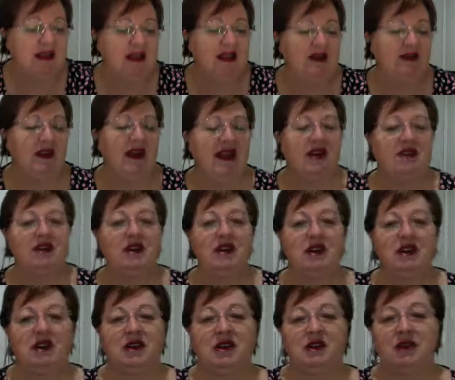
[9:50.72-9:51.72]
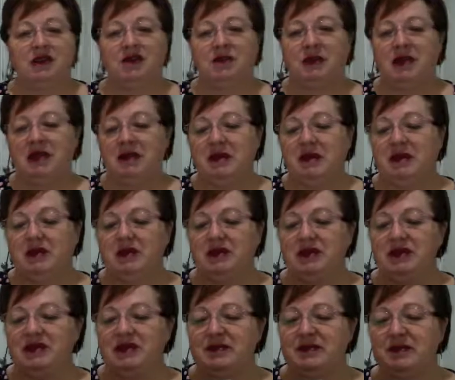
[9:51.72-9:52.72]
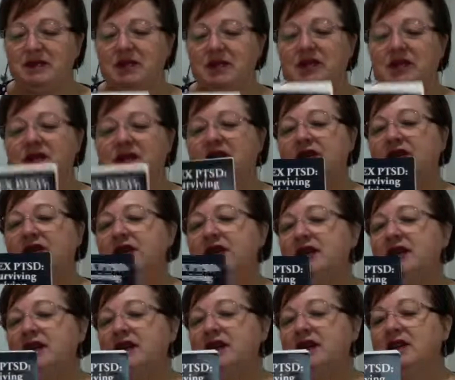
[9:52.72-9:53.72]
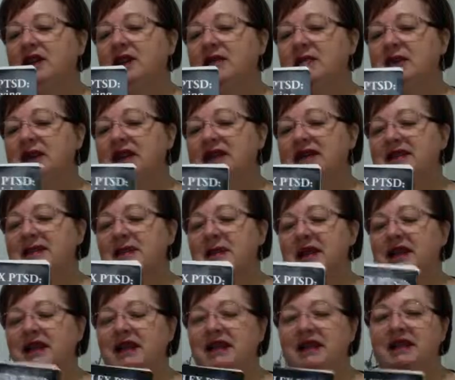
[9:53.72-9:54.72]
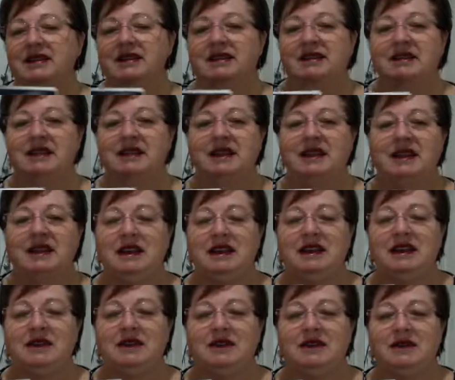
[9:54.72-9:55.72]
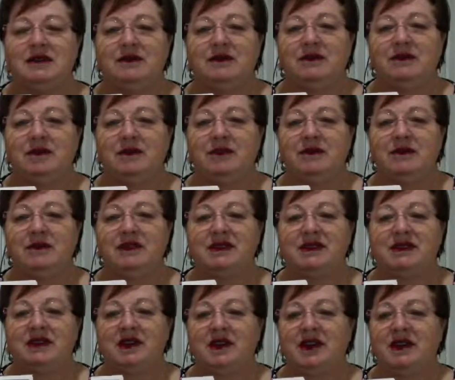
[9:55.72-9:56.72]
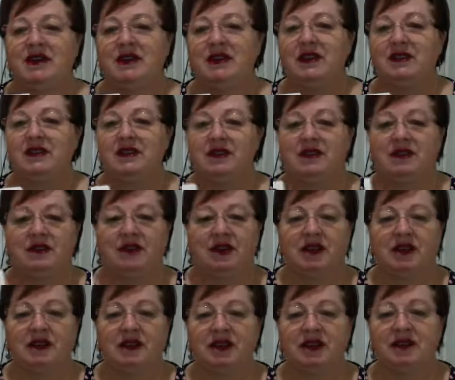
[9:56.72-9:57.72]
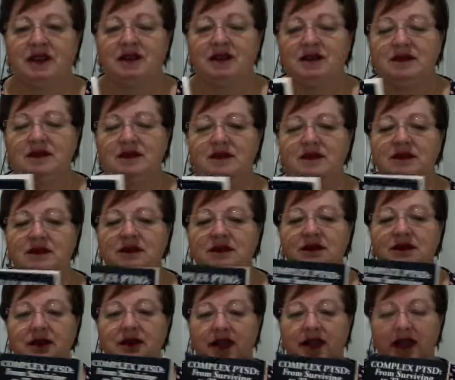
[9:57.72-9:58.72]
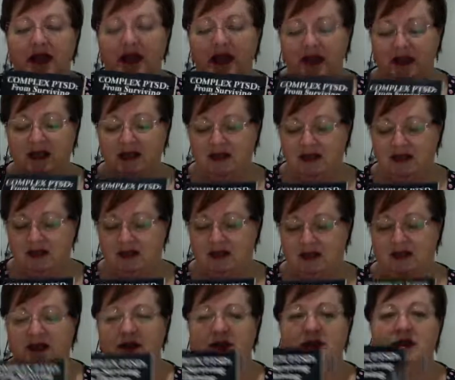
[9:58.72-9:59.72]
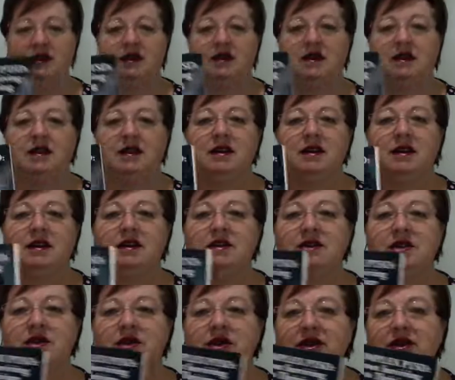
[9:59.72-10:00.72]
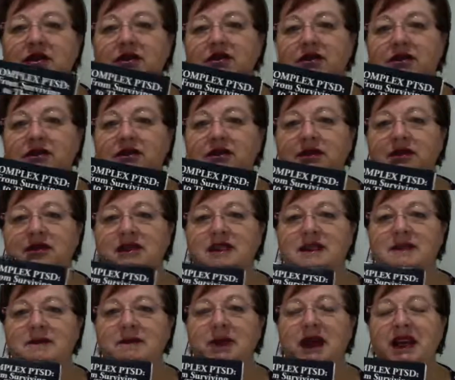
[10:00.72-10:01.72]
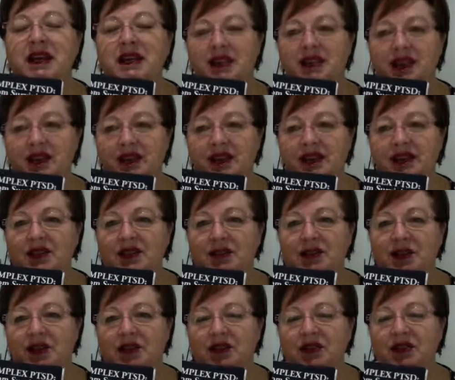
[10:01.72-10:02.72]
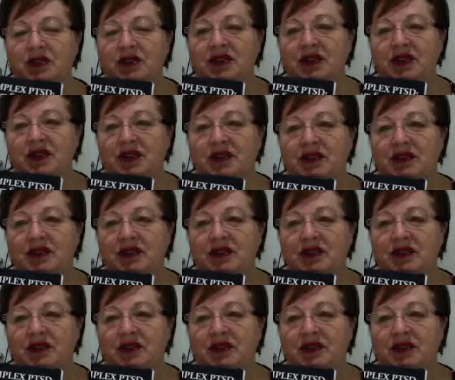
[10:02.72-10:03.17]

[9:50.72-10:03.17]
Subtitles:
If you haven't got hold of Pete Walker's book, Complex PTSD, From Surviving to Thriving, and do it, especially to work through inner